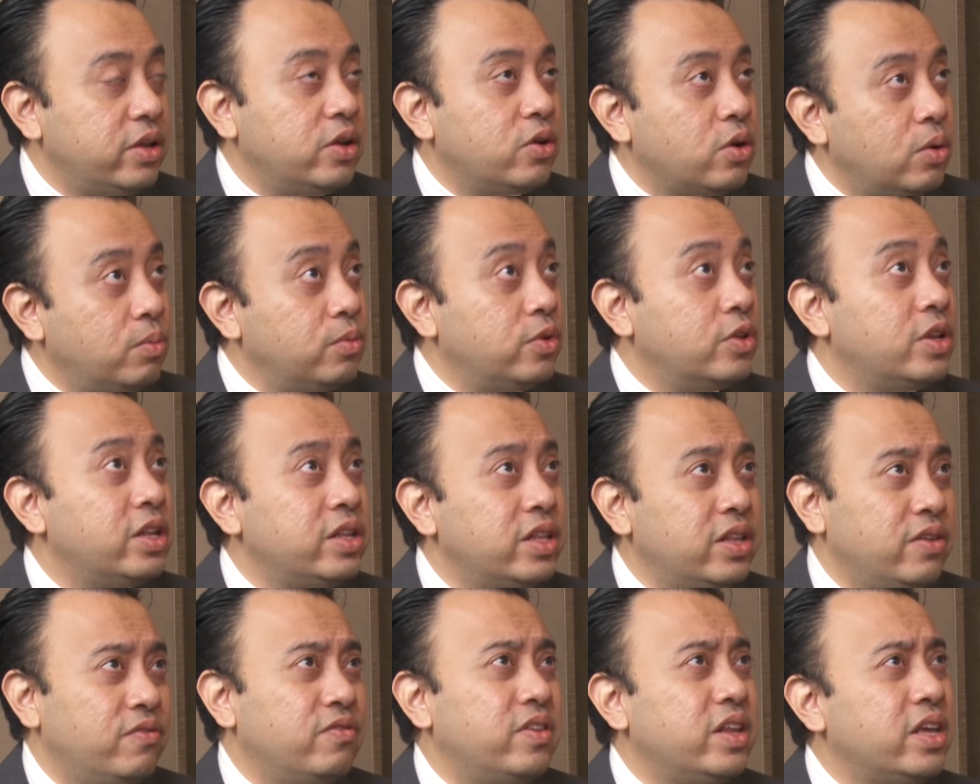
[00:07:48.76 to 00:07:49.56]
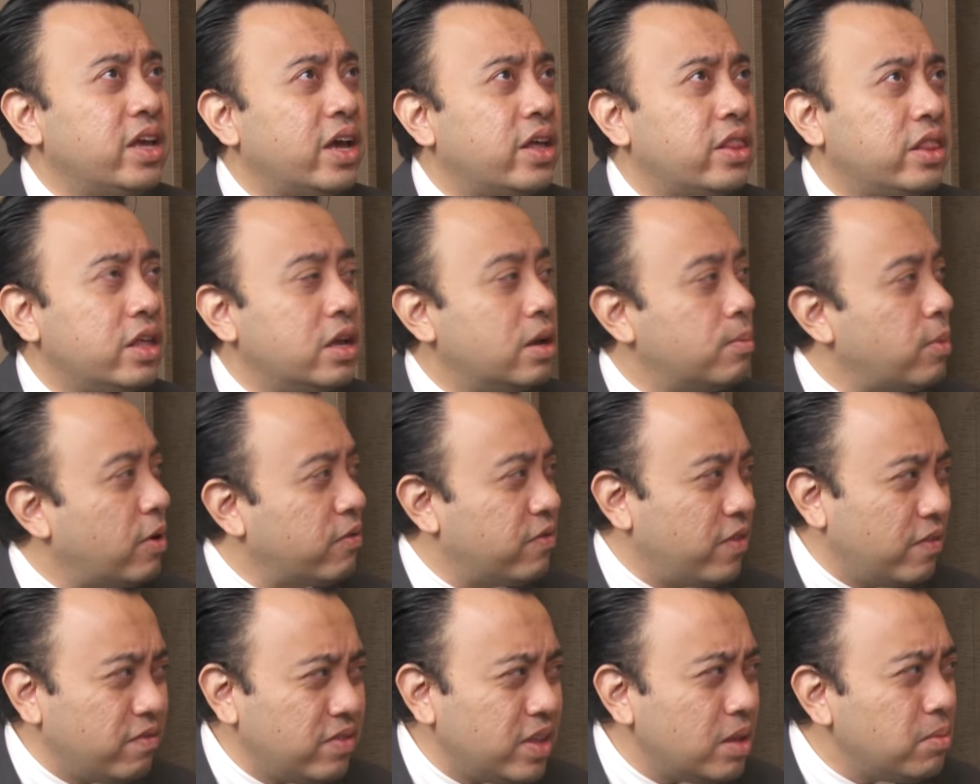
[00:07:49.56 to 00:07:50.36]
cumulatively, I think about
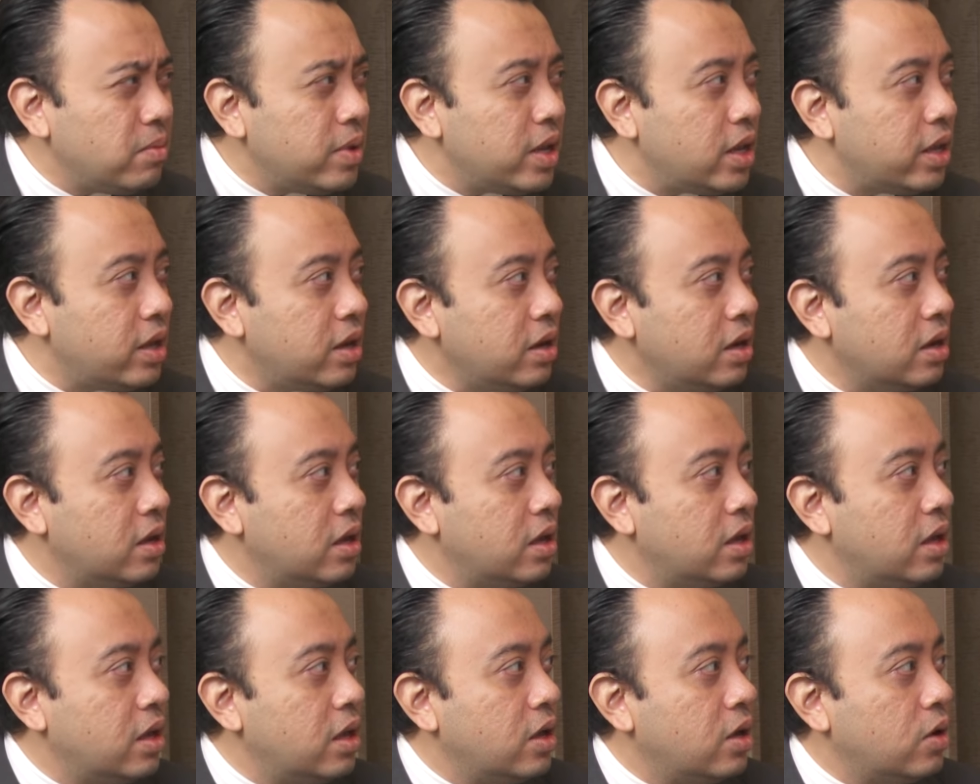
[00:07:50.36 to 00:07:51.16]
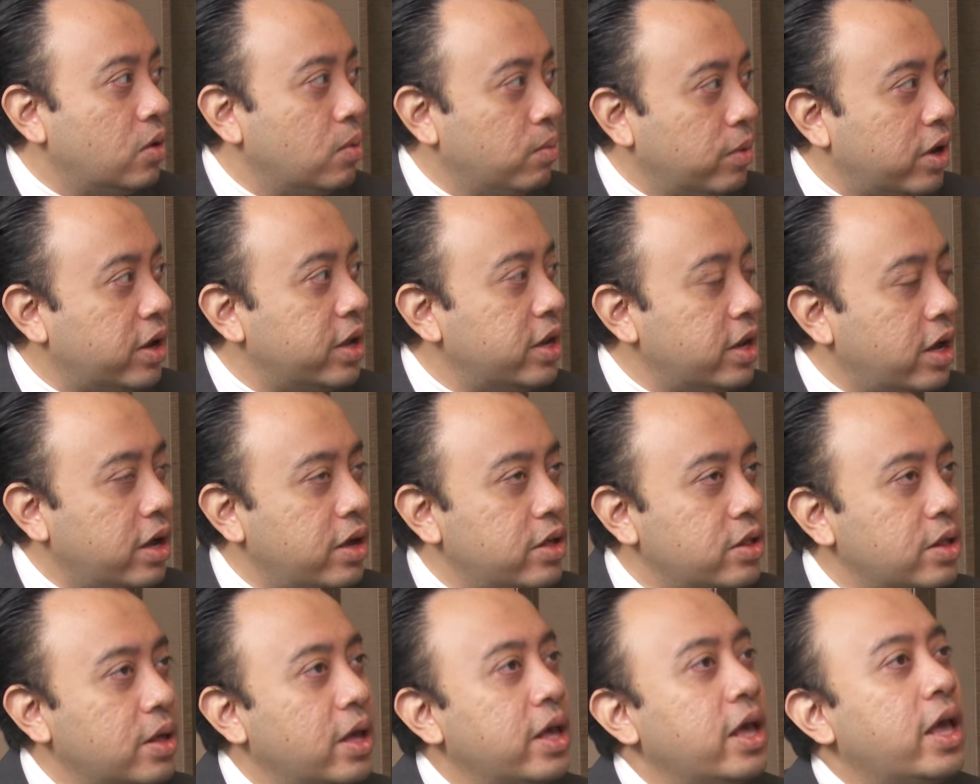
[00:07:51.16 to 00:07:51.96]
15 million Umrah and
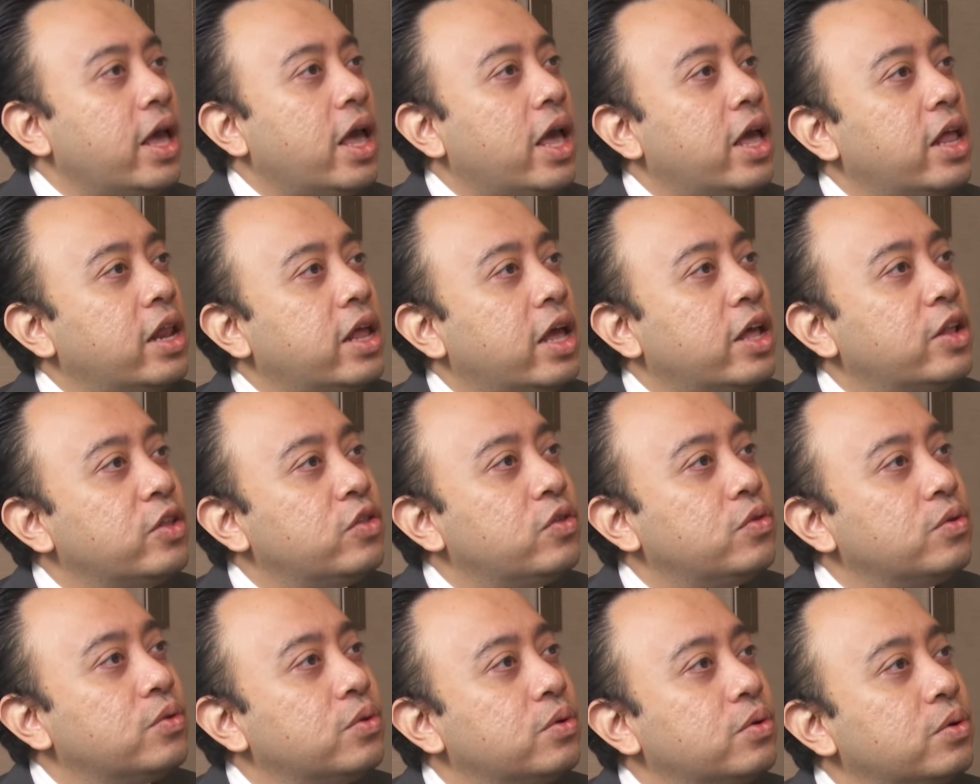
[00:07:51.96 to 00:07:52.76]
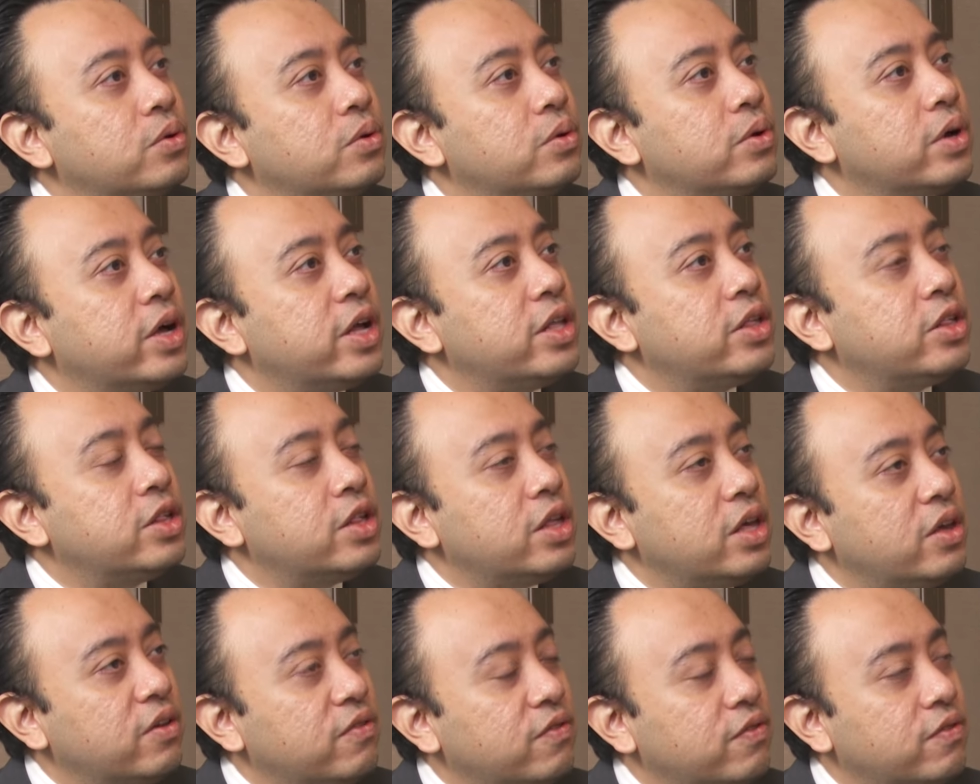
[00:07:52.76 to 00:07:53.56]
Hajj, and to
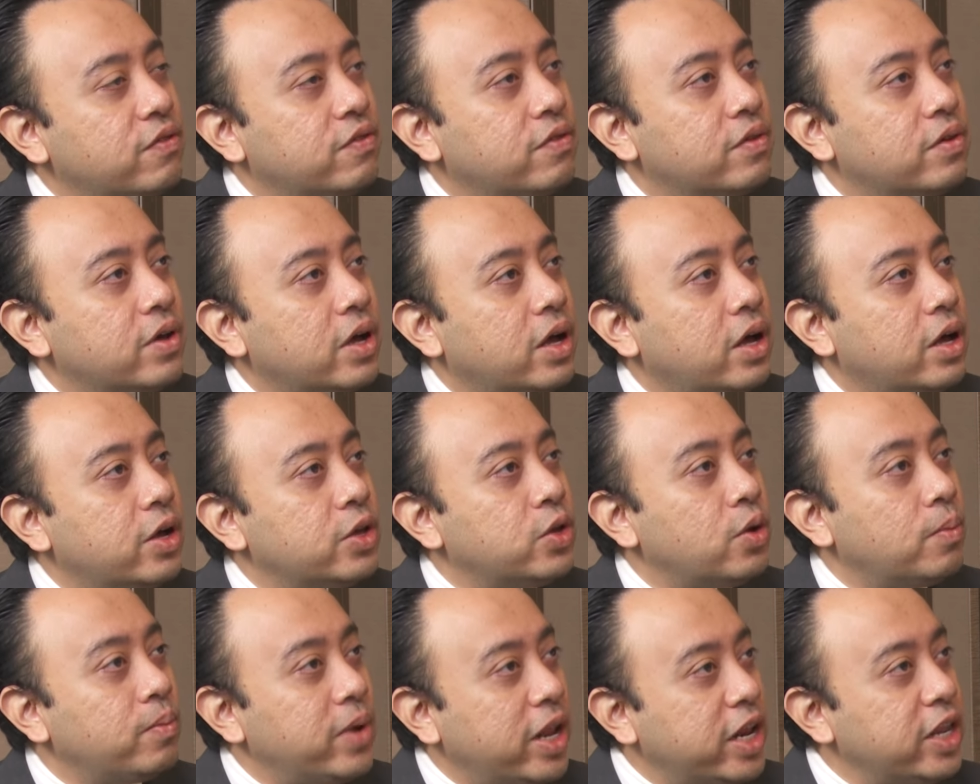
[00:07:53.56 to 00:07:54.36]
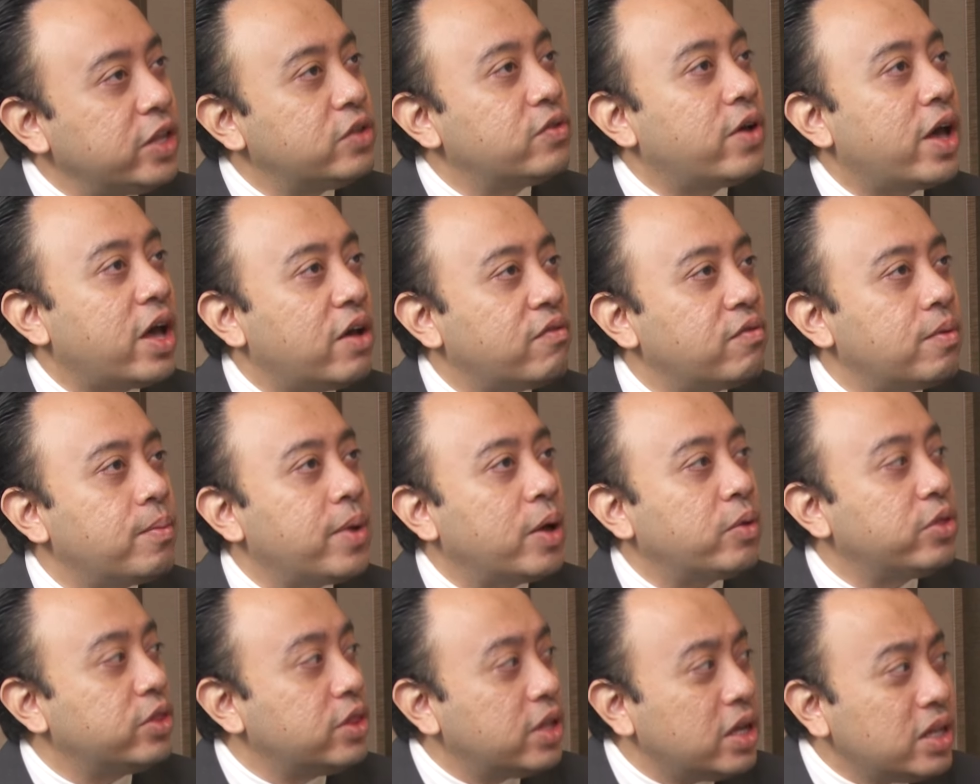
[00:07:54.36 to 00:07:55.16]
achieve, you're planning to have
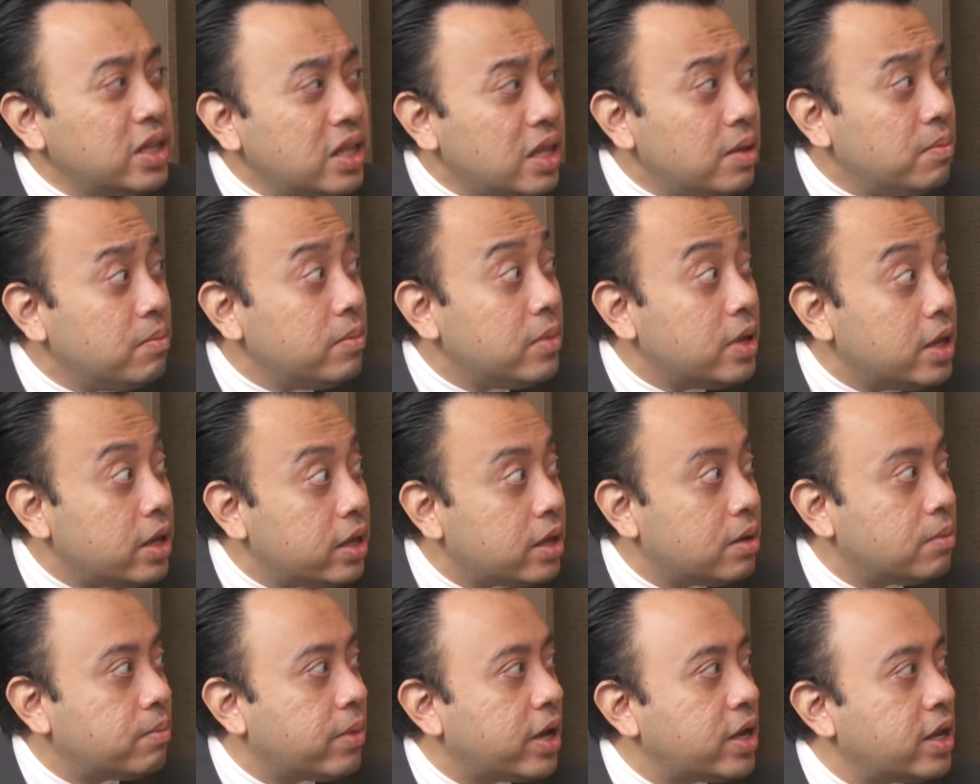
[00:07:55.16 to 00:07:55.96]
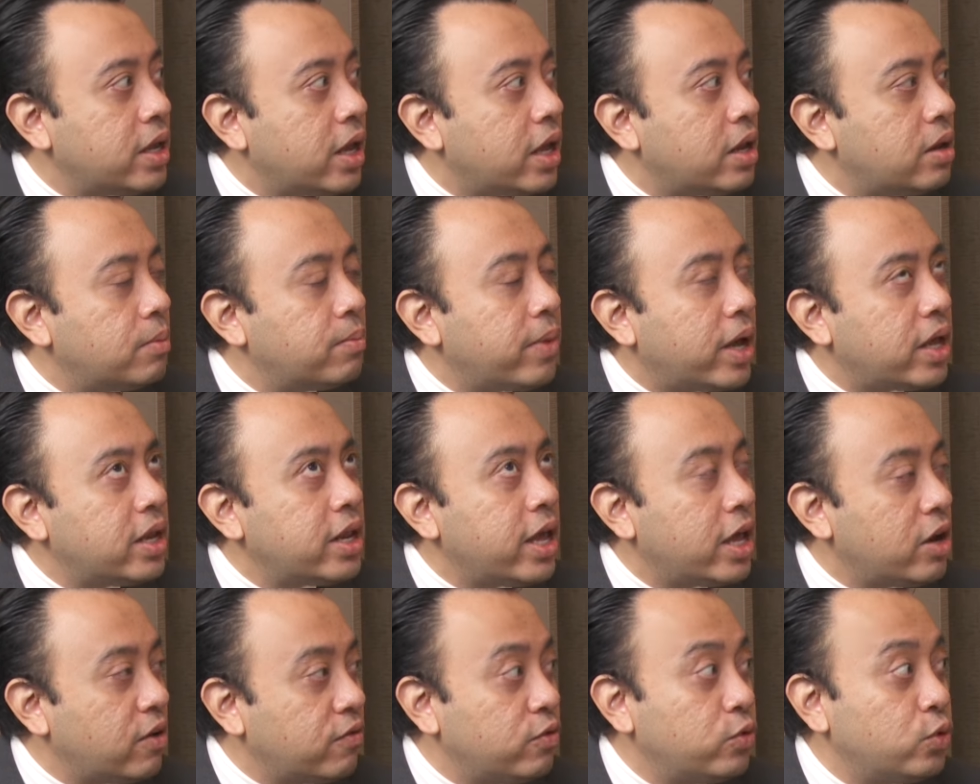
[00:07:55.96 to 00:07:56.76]
about 30 million by the
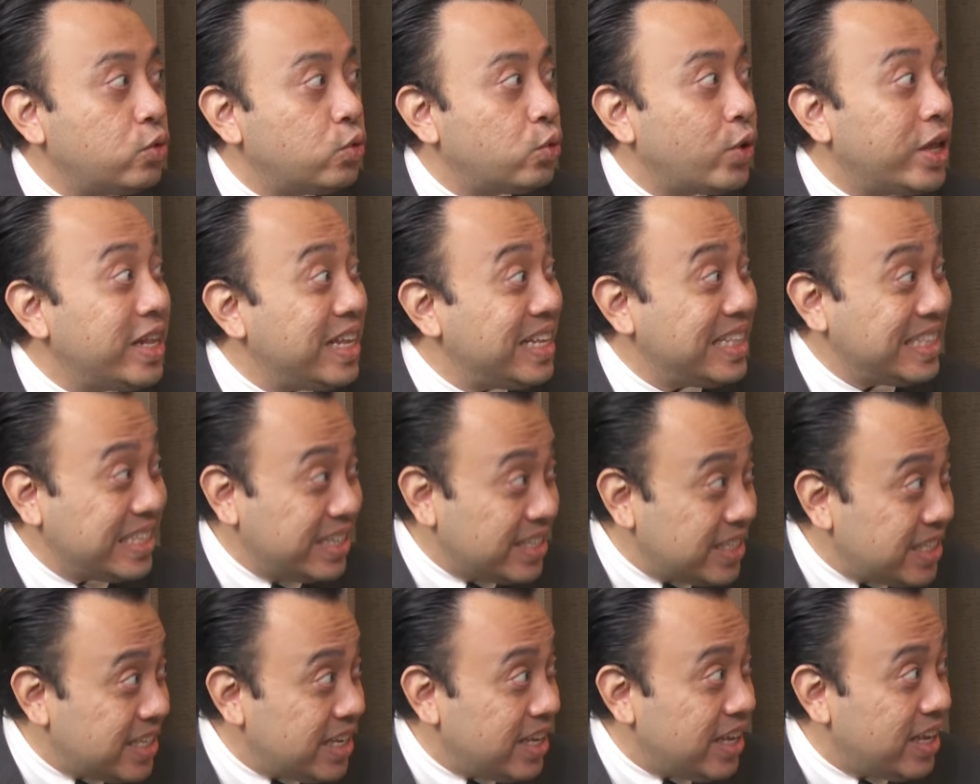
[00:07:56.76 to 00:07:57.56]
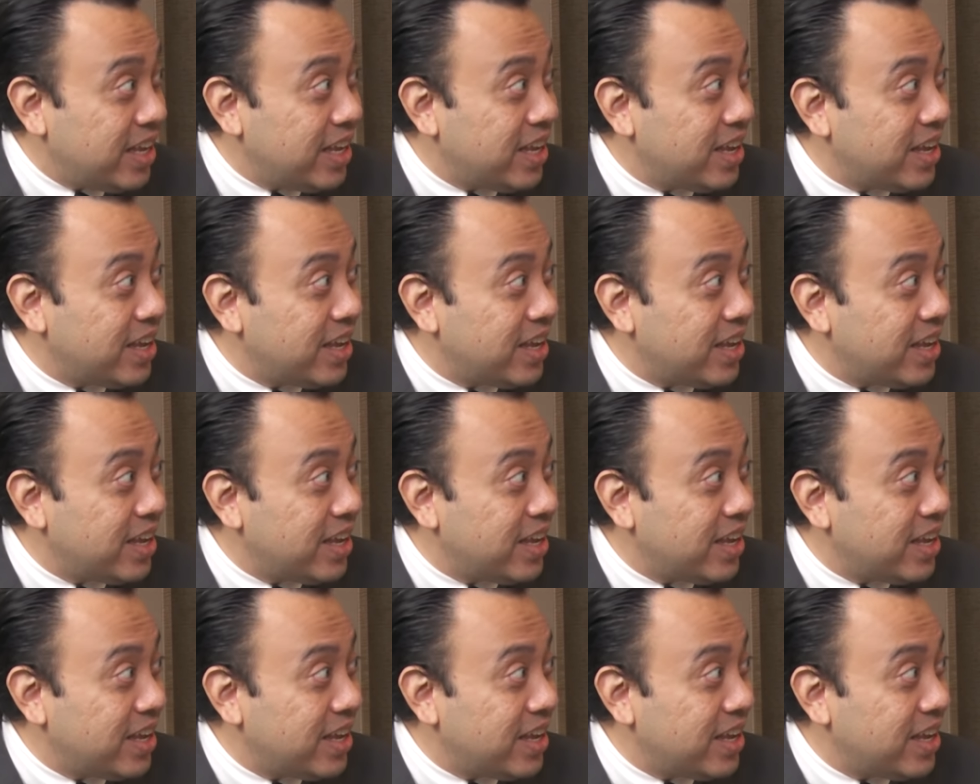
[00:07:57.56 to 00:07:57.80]
end of 2030.